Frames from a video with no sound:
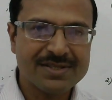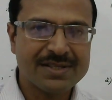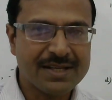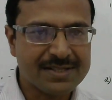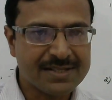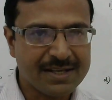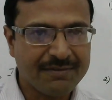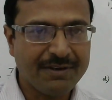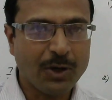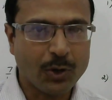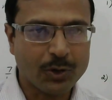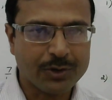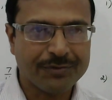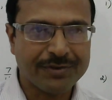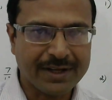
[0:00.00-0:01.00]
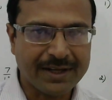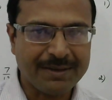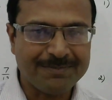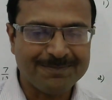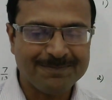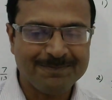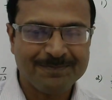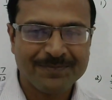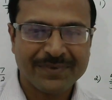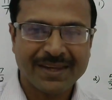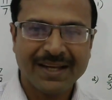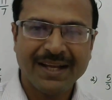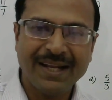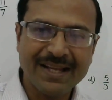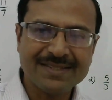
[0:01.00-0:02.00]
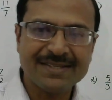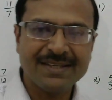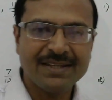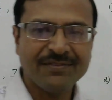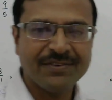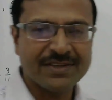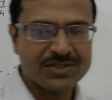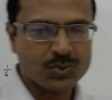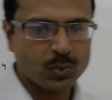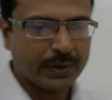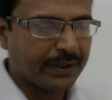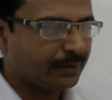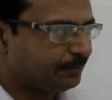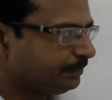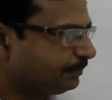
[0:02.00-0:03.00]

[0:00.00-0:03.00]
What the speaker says: they save a lot of time. Let's see the first one.